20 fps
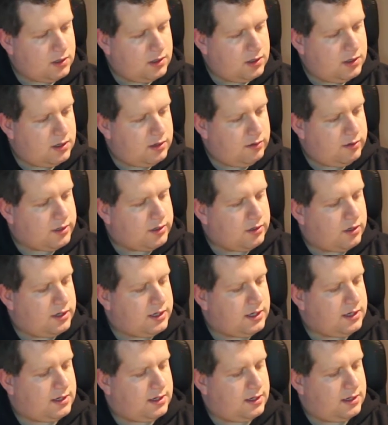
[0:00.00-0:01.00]

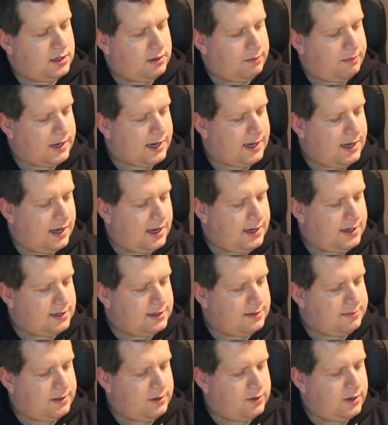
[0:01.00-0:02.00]
regarding the backlight
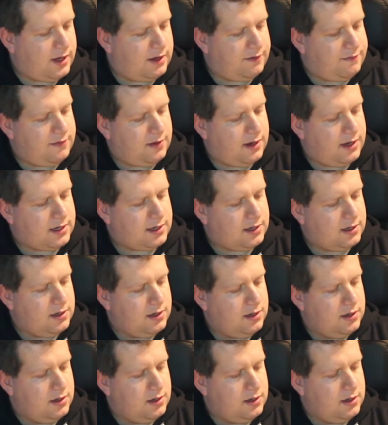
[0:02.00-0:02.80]
is when you have like